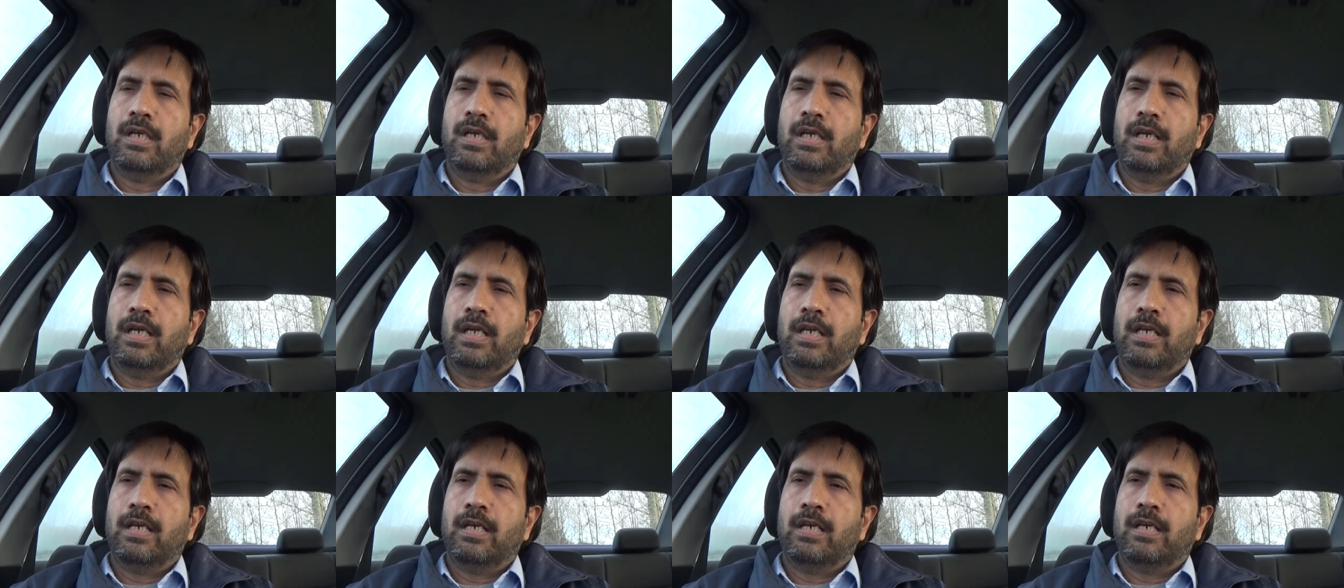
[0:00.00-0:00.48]

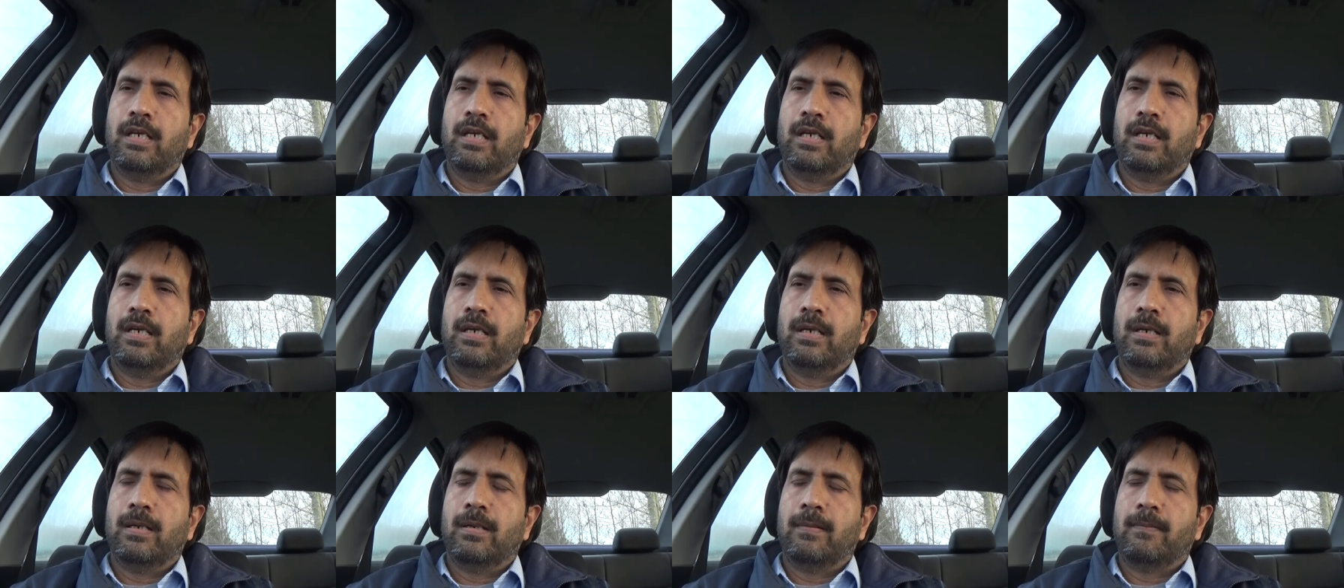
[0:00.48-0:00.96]
and
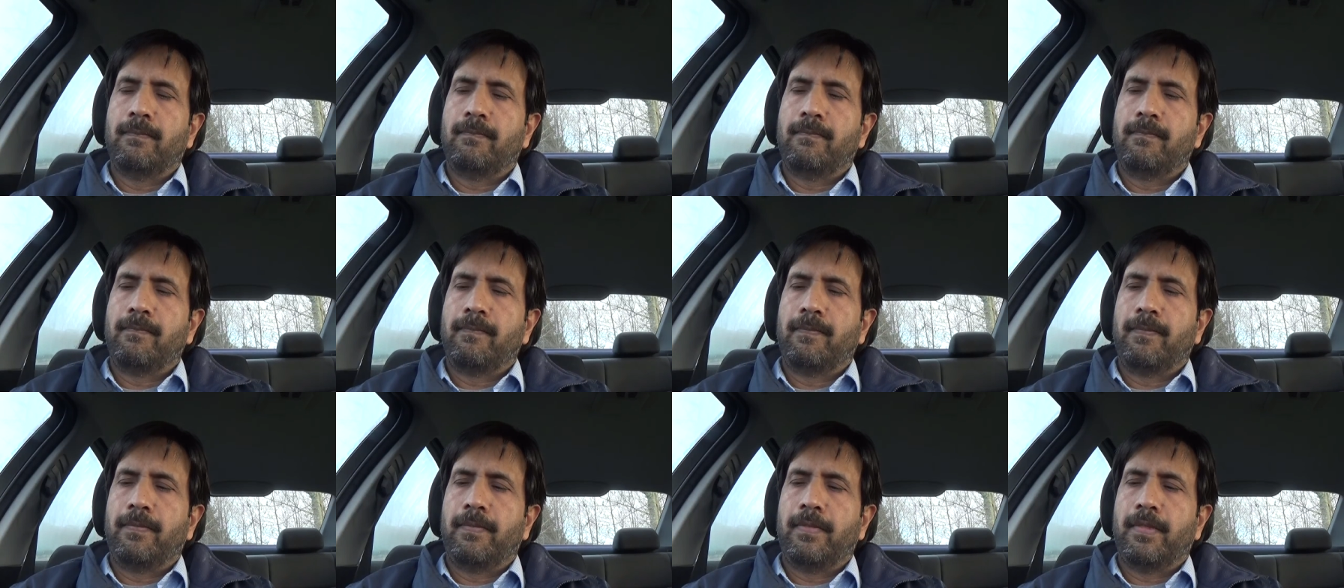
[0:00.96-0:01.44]
uh,
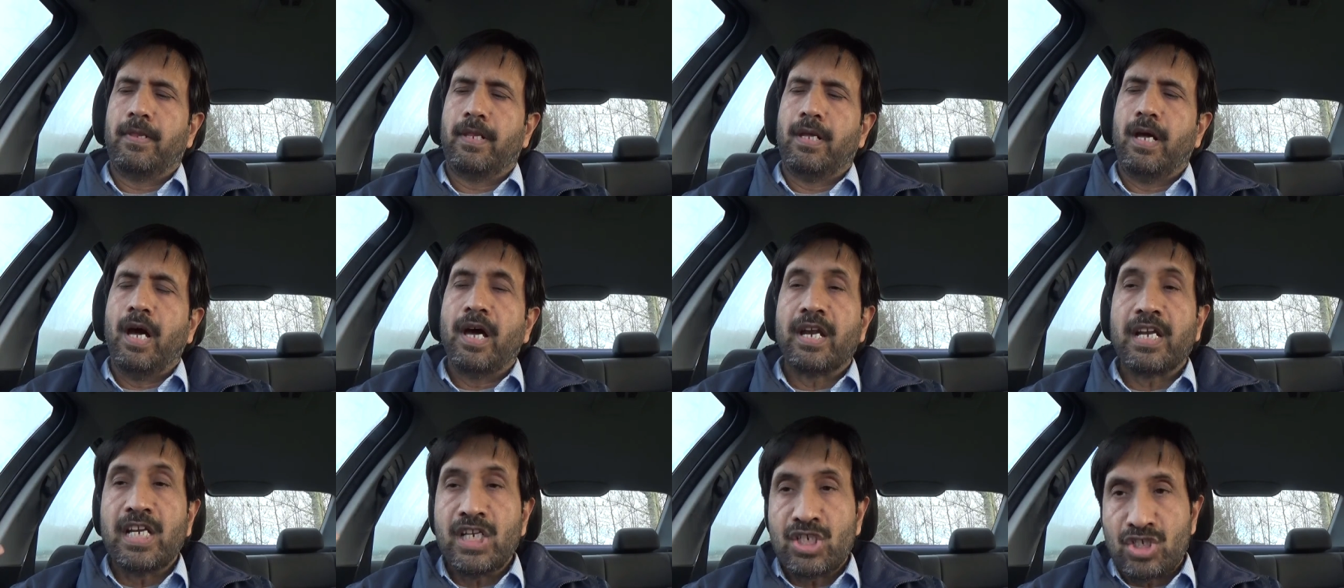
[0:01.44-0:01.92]

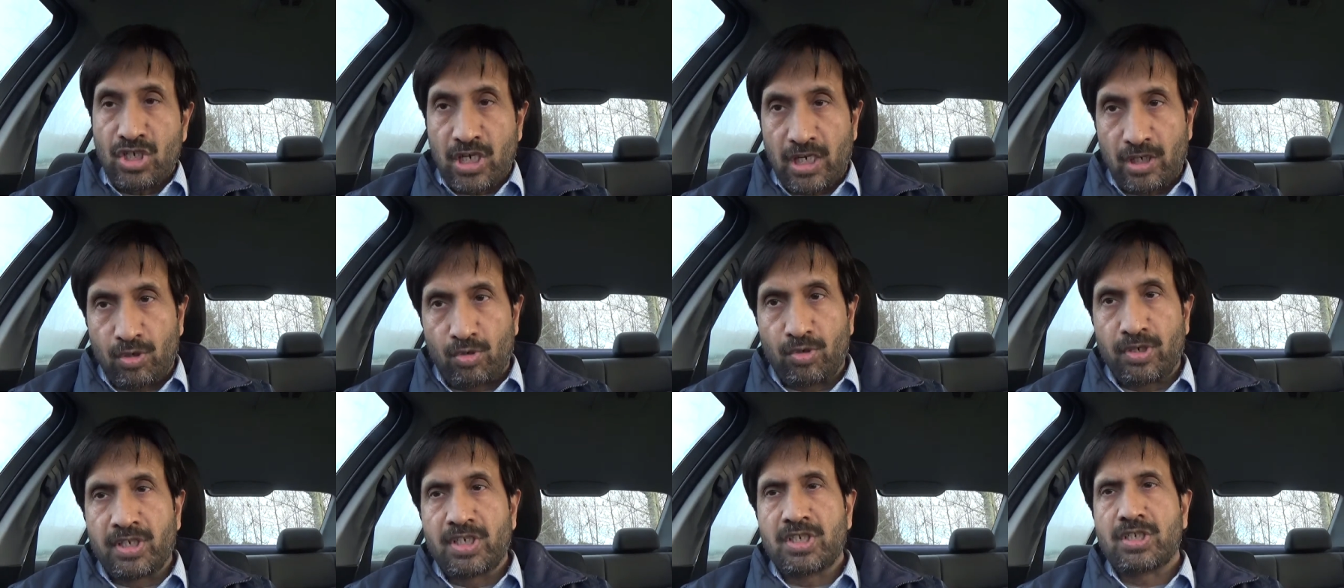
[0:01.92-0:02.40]
early
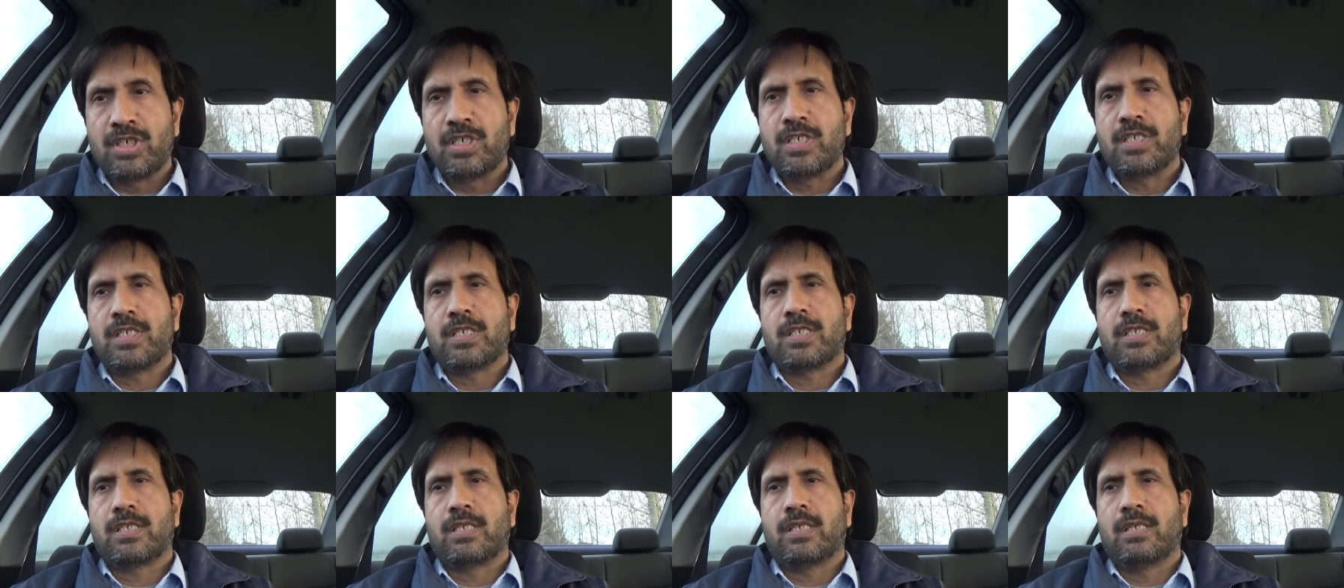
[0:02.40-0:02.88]
childhood
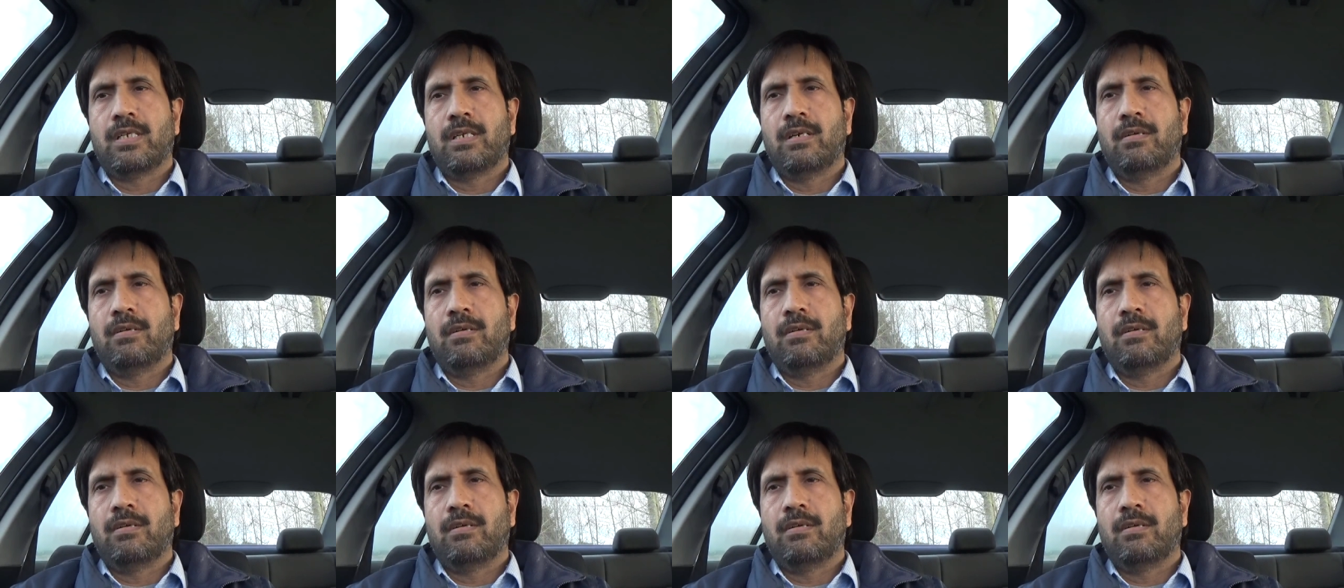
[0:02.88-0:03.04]
injuries,